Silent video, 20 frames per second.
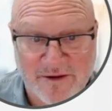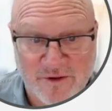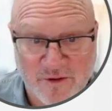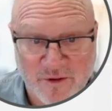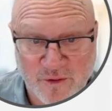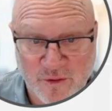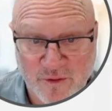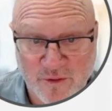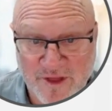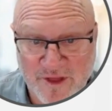
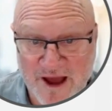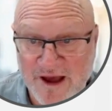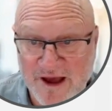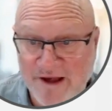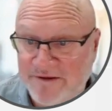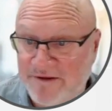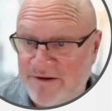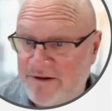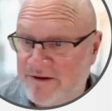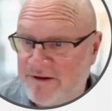
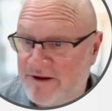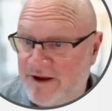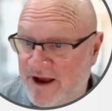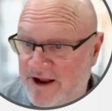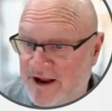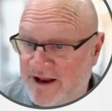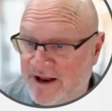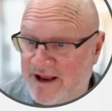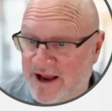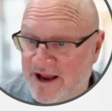2000,
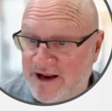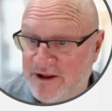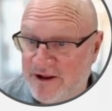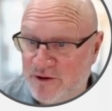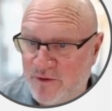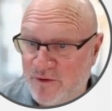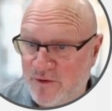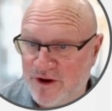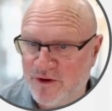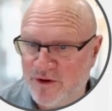and again in
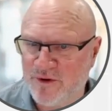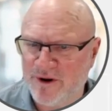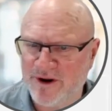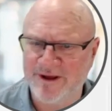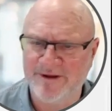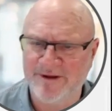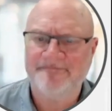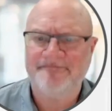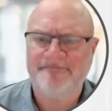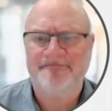2020.